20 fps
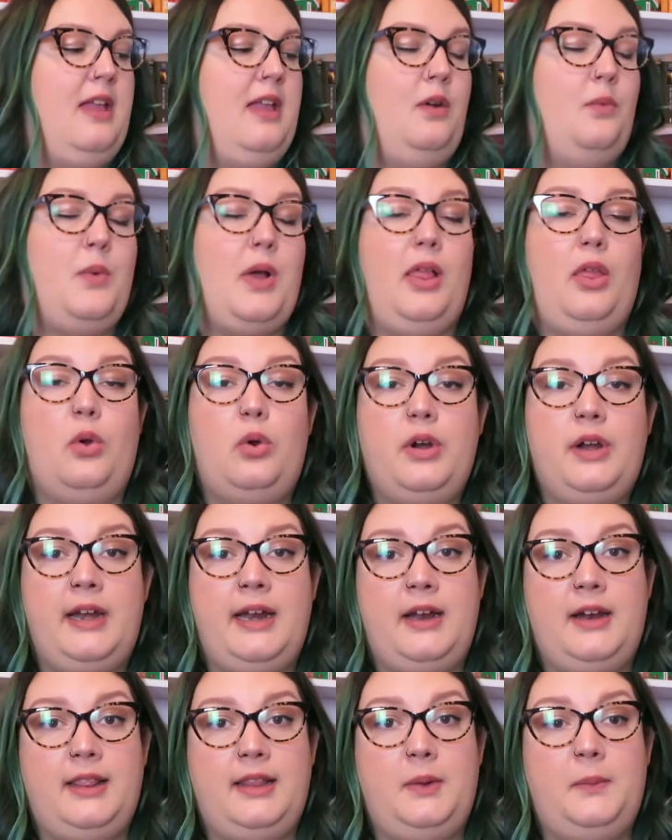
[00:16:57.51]
And while
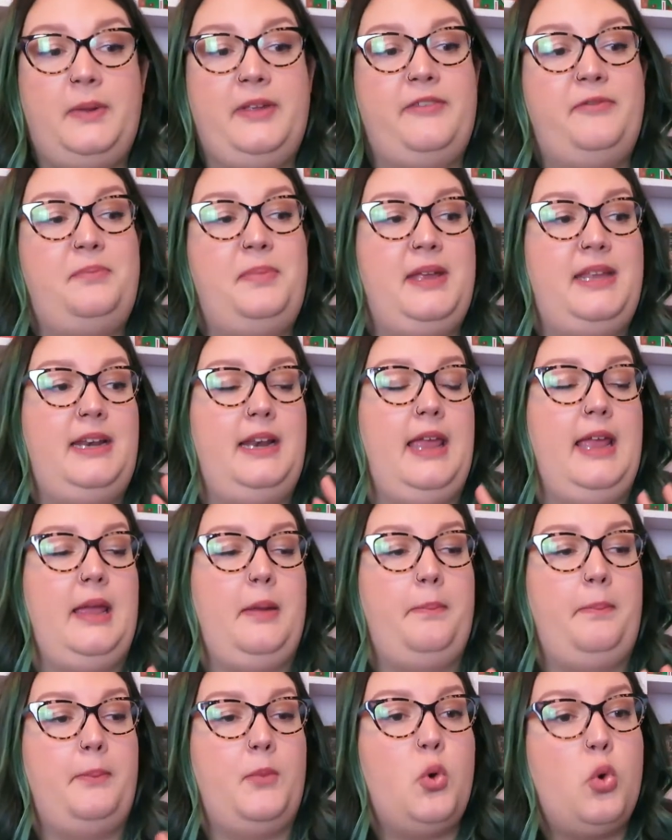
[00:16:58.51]
ordinarily we've been
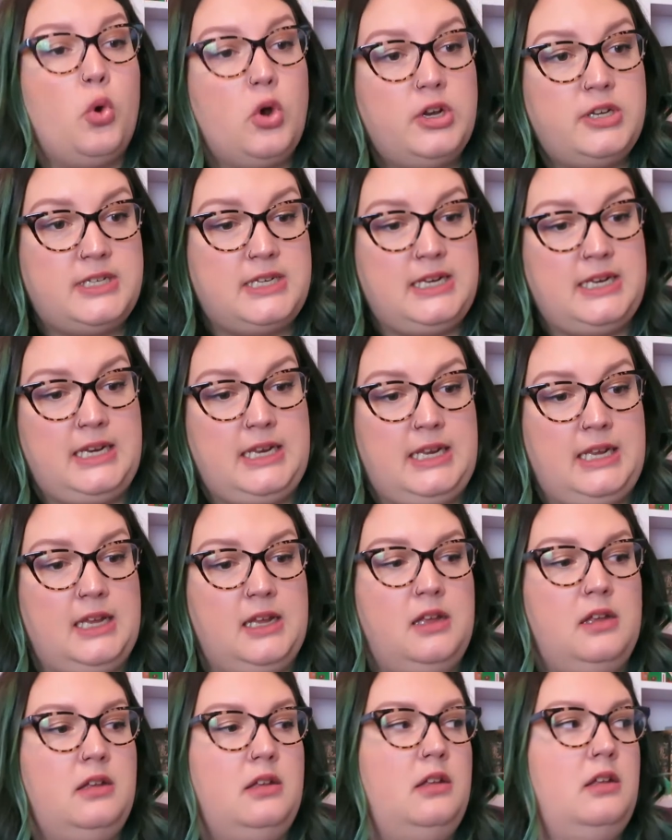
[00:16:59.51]
like
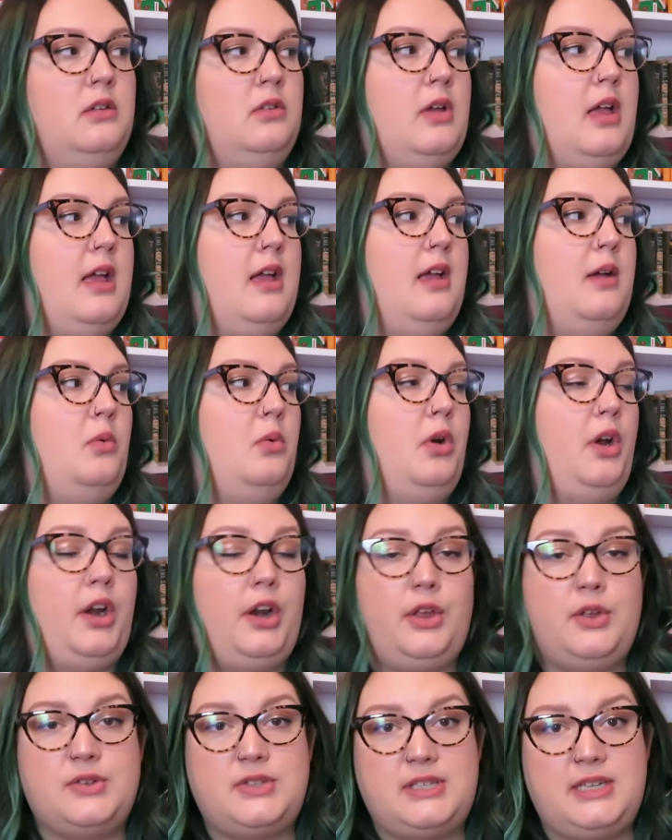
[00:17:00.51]
quarantining, we're
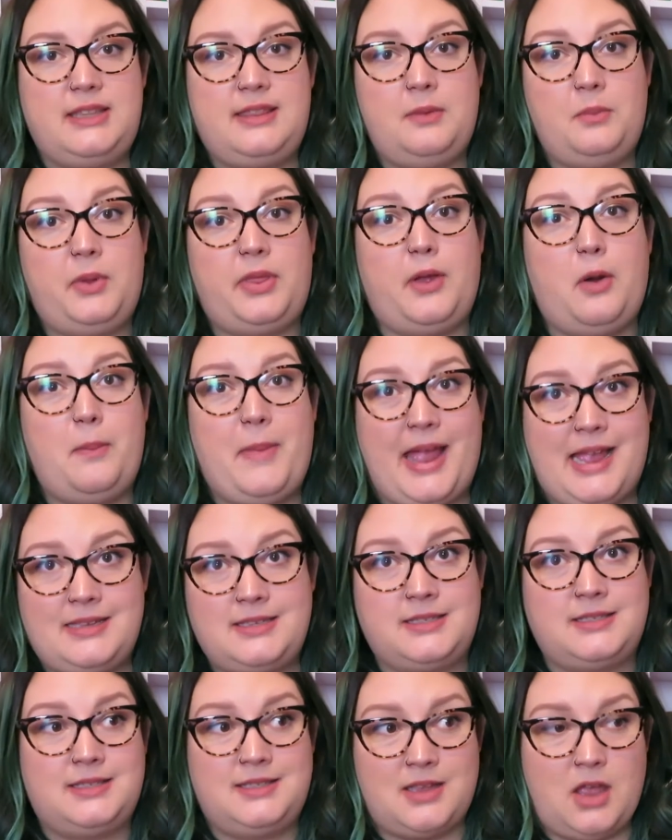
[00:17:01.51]
going to go see them with our
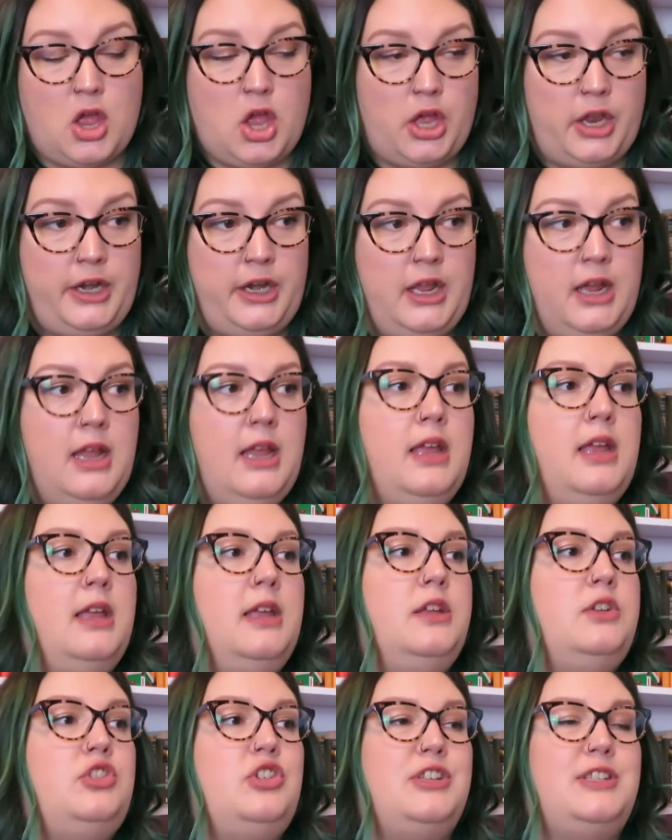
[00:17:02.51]
masks on
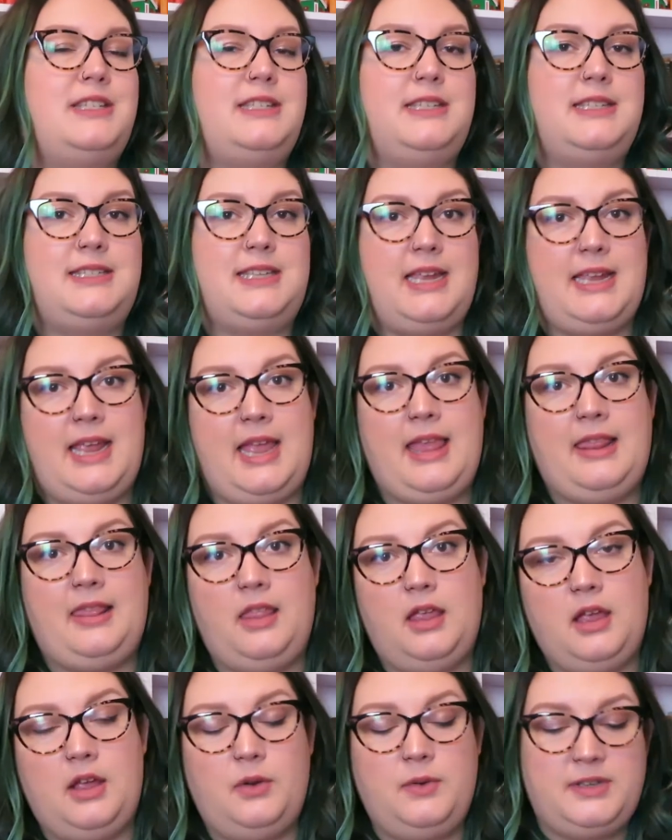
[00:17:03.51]
just to say
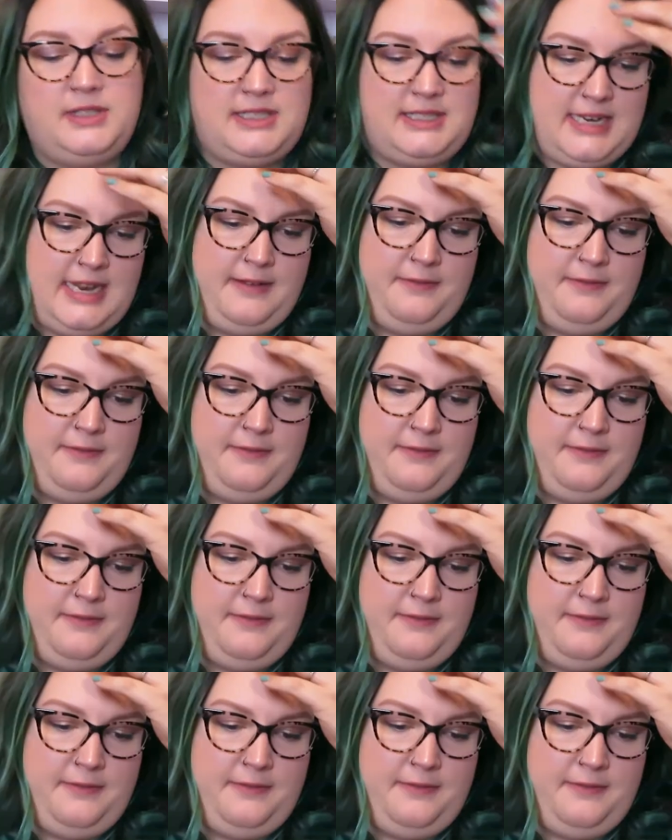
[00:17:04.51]
hello and